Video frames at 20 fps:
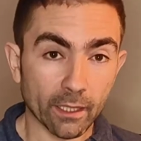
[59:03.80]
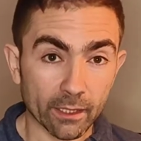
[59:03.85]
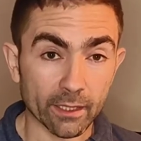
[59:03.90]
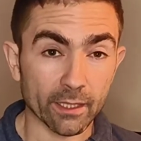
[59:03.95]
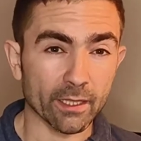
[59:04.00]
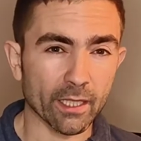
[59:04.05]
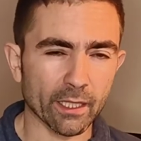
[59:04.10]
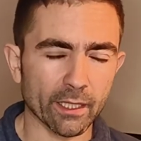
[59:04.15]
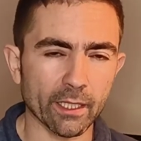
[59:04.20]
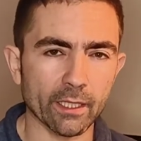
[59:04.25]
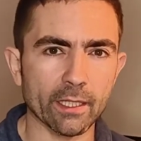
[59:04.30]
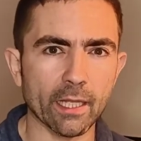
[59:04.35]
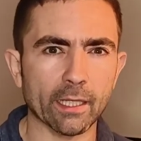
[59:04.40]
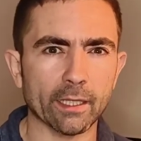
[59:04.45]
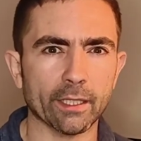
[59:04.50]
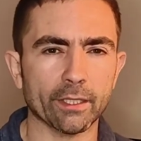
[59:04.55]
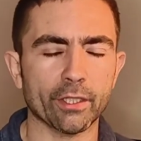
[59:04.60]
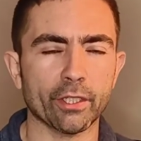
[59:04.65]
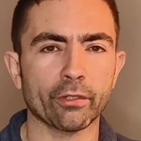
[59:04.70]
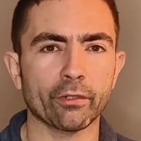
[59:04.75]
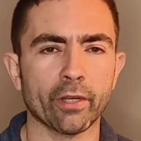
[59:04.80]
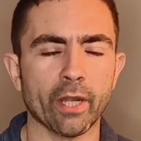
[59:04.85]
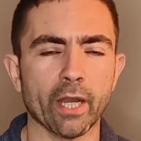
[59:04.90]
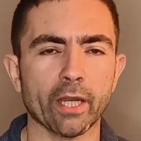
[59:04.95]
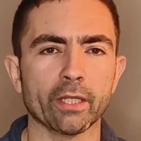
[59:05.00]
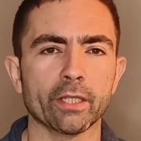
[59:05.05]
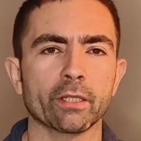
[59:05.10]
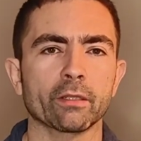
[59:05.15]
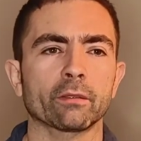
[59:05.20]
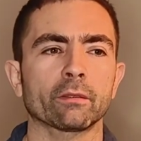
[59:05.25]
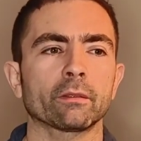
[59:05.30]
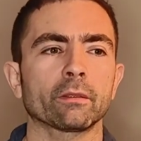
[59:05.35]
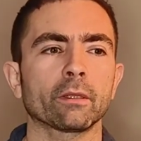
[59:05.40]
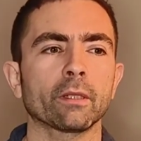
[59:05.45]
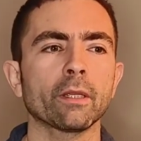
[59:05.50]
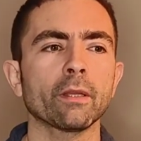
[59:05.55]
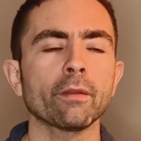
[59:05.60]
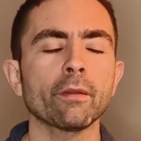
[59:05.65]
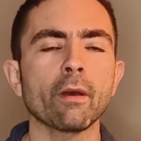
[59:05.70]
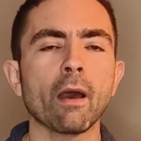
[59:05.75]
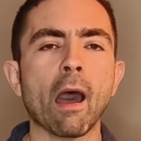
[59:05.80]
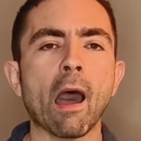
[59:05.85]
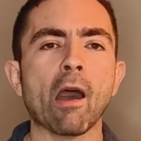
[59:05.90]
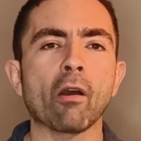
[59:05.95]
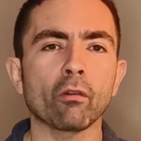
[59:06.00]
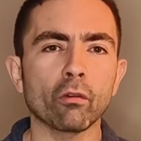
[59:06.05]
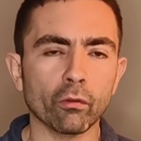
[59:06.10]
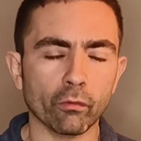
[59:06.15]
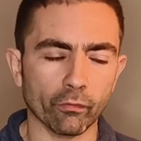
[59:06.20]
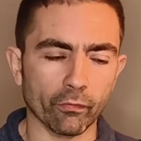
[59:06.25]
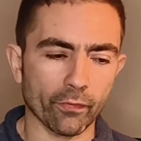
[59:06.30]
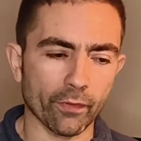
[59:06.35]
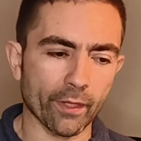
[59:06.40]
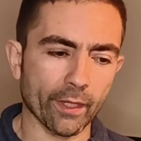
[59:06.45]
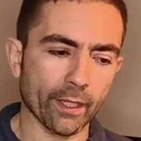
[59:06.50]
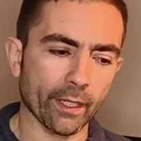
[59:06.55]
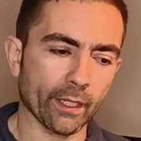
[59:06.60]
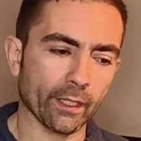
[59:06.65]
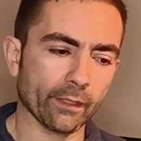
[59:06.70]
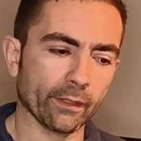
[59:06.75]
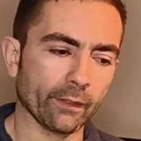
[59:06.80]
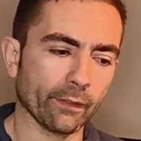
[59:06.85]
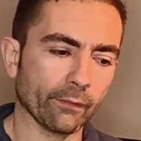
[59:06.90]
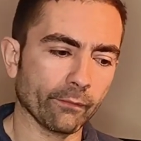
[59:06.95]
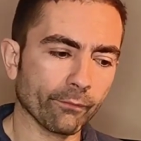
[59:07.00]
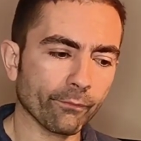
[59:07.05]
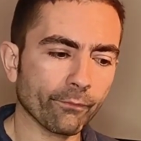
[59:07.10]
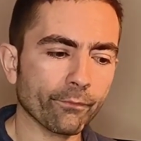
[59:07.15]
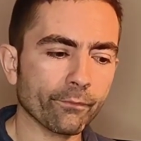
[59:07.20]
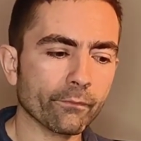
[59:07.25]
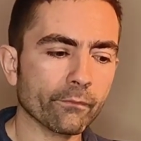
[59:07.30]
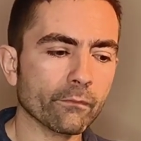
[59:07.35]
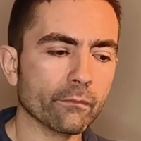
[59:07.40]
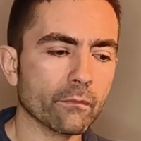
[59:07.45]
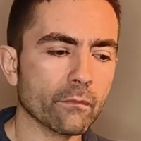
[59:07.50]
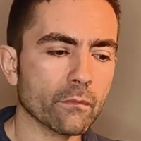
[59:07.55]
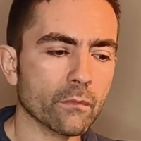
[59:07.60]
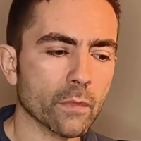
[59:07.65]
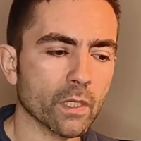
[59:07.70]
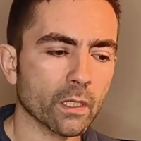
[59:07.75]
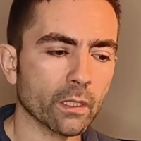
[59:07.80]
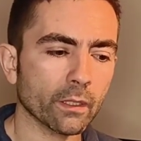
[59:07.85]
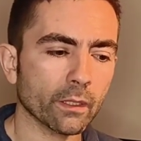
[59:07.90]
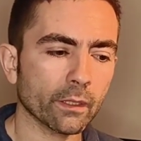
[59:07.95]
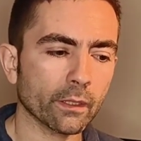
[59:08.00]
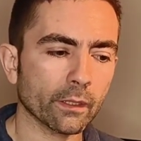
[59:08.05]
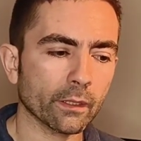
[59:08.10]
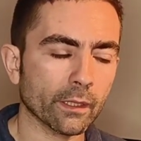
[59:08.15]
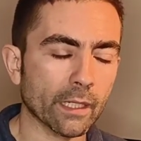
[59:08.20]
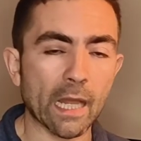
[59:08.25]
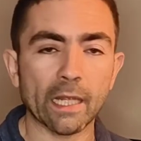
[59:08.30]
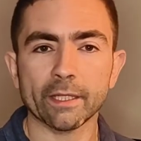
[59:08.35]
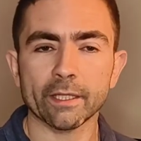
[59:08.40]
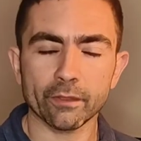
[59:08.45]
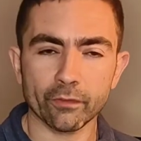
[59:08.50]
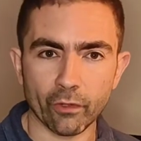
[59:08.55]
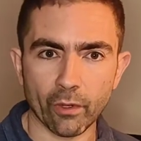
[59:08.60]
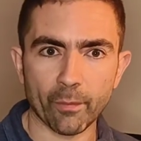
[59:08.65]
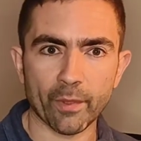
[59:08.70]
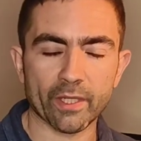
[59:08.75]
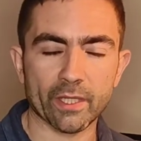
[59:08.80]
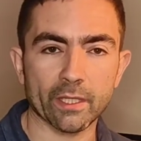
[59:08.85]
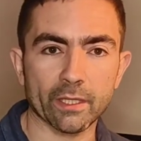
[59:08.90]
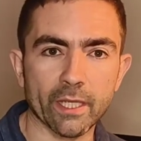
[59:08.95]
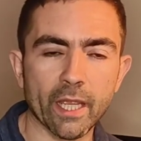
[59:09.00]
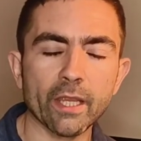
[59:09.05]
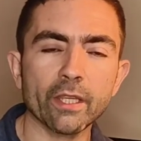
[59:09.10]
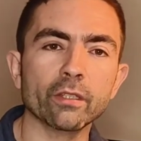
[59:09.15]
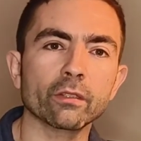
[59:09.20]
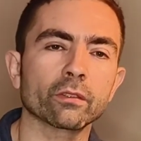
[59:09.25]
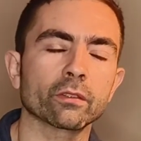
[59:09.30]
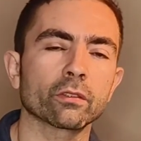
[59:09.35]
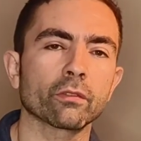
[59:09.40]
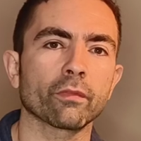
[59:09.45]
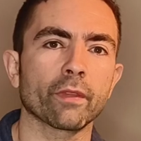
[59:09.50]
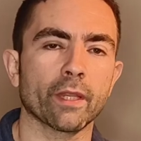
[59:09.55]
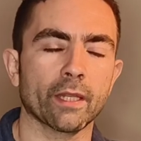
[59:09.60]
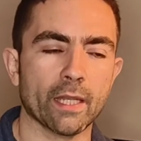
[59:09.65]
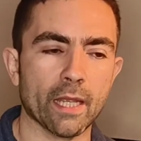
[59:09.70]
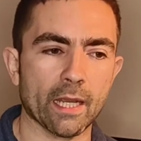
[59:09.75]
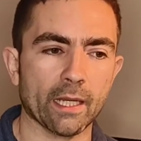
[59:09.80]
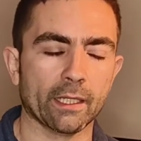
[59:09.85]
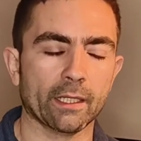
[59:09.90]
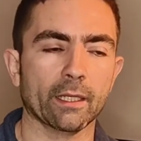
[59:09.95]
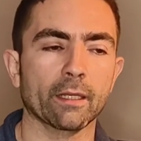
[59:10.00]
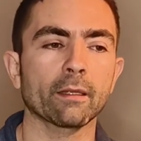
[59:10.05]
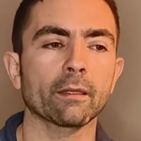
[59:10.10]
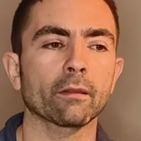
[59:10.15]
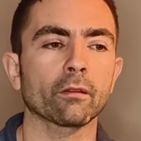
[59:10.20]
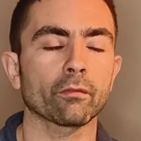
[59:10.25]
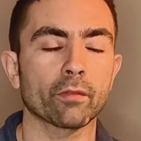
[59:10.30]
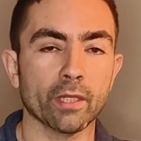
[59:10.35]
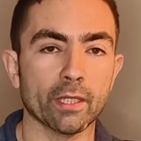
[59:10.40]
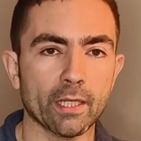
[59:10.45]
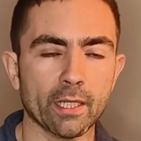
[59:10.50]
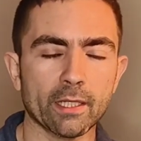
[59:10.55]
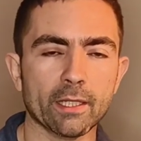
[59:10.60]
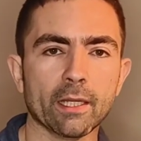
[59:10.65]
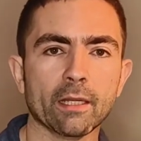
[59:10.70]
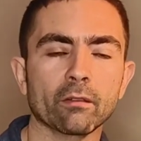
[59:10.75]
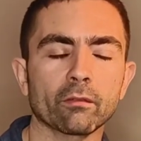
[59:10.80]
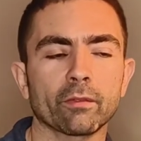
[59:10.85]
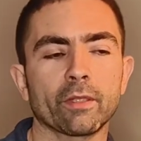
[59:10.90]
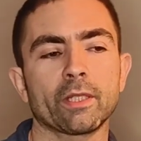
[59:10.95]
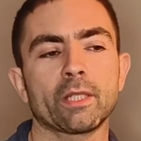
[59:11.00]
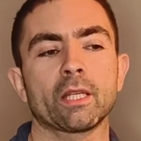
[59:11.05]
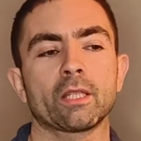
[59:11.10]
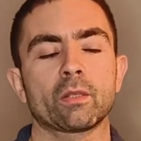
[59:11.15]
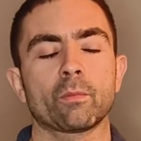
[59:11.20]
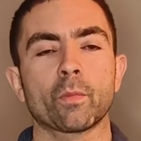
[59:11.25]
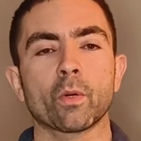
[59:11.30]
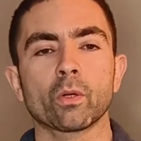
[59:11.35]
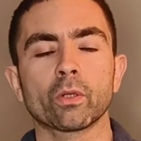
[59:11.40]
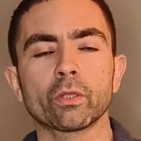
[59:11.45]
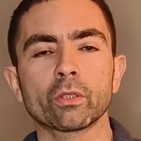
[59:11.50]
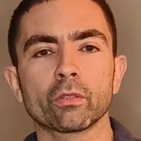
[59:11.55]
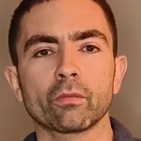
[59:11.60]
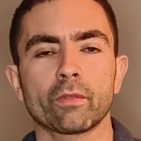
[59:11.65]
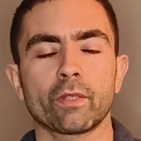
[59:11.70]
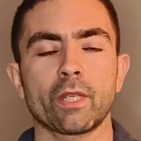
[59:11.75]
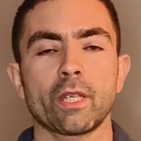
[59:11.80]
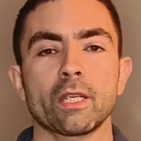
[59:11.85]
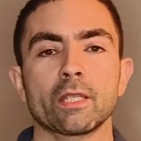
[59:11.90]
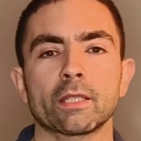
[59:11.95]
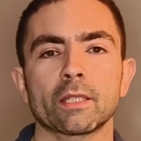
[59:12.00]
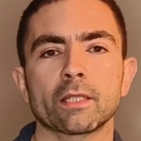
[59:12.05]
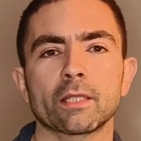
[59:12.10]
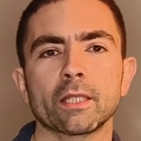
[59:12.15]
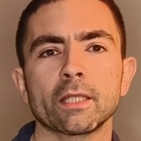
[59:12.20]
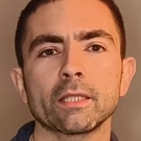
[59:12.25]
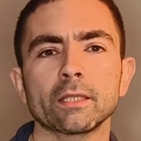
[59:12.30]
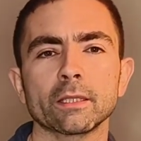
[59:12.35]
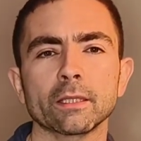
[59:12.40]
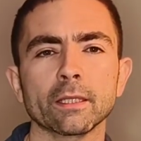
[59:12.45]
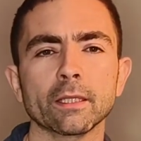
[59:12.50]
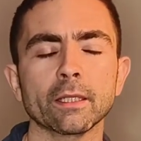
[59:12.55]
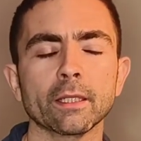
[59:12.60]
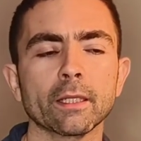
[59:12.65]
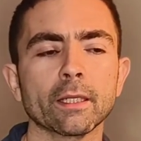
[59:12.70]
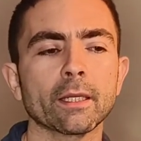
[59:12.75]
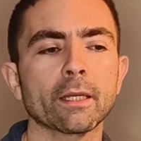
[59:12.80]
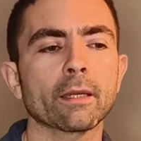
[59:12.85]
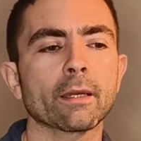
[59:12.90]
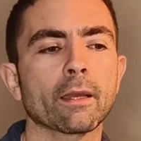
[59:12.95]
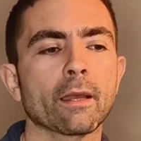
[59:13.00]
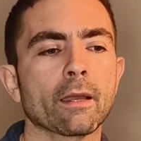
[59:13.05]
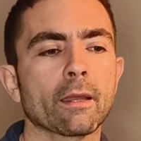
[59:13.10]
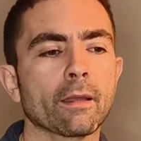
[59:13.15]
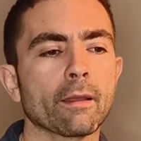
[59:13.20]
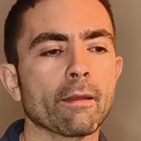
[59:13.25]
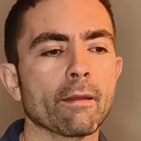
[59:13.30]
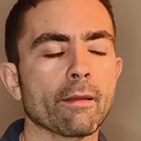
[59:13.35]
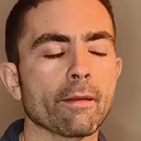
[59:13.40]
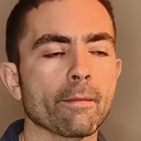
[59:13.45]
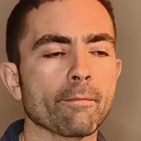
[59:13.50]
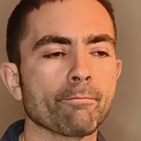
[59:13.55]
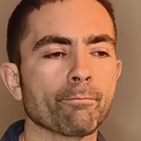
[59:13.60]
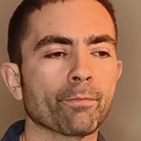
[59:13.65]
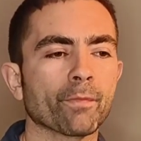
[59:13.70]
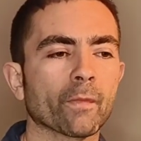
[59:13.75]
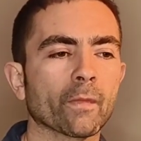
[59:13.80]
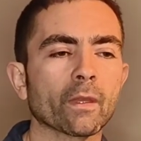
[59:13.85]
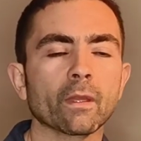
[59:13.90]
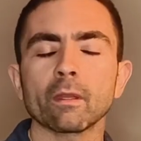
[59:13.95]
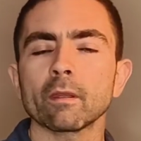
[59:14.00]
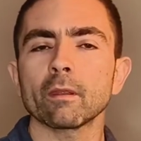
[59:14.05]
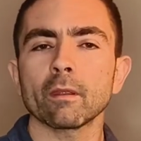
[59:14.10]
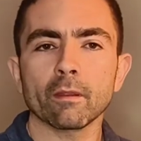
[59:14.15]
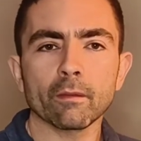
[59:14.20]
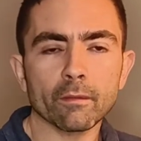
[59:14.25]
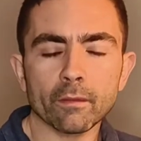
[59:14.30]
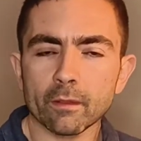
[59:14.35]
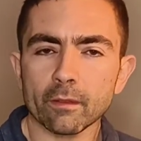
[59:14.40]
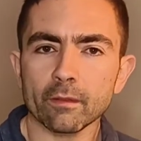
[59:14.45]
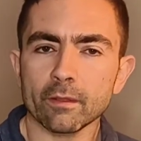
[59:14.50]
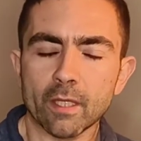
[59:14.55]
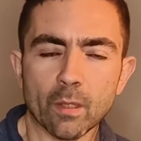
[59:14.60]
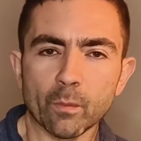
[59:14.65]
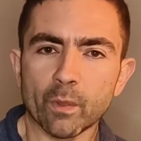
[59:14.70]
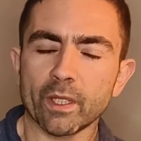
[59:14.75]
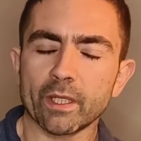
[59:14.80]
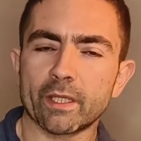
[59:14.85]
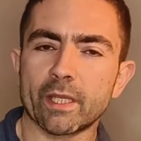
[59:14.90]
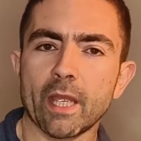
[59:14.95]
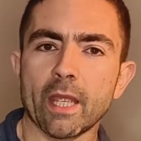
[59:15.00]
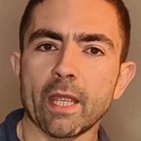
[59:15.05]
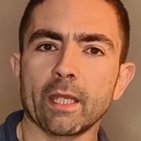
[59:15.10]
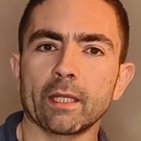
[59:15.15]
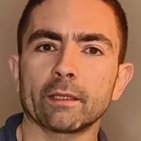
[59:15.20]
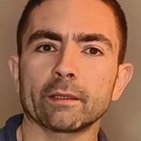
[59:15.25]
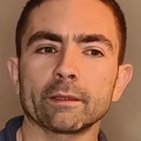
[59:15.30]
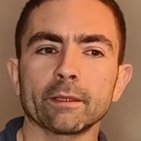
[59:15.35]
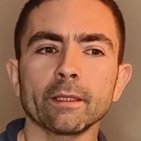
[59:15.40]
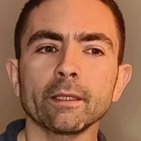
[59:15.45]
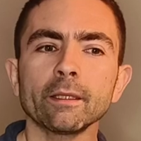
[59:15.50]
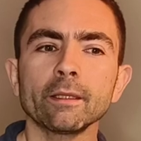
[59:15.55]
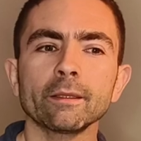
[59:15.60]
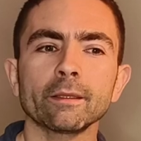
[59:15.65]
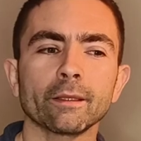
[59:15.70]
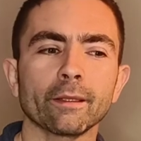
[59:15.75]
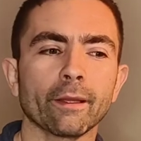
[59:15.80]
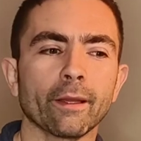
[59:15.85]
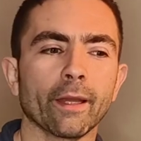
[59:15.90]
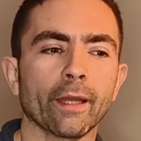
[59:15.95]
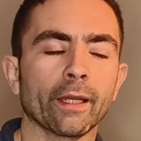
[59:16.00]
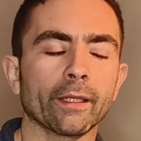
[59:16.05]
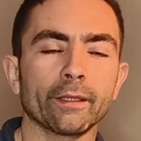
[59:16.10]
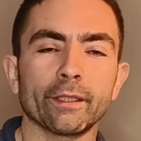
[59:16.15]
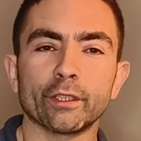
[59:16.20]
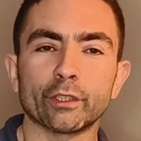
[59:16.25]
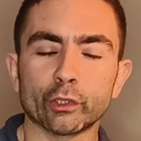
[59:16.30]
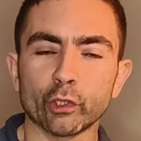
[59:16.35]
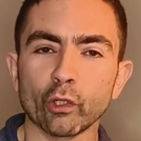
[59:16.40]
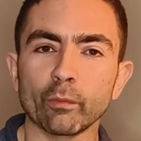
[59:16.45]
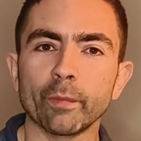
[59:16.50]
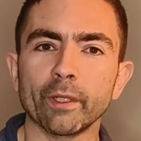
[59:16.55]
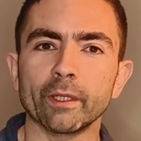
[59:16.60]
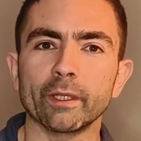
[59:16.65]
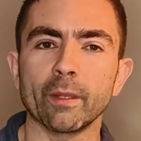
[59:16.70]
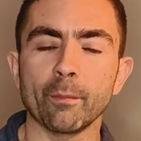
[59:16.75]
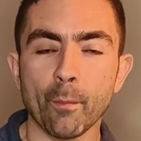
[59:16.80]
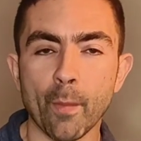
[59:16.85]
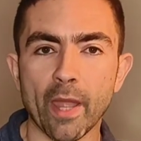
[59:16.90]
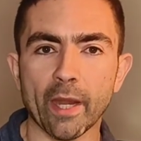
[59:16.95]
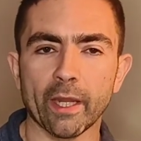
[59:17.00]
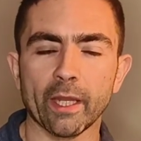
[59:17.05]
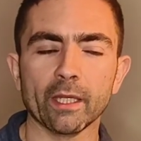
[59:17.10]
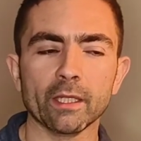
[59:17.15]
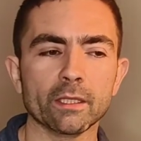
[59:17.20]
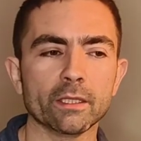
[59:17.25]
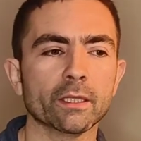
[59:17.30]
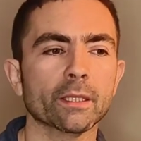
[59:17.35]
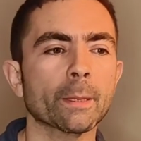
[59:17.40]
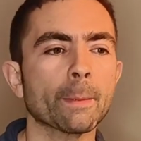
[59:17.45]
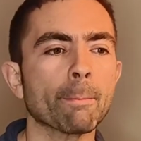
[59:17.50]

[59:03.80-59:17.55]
synthetic data generation out of the latent representations of the data points, of the instances, um, simply saying disturbing the embeddings,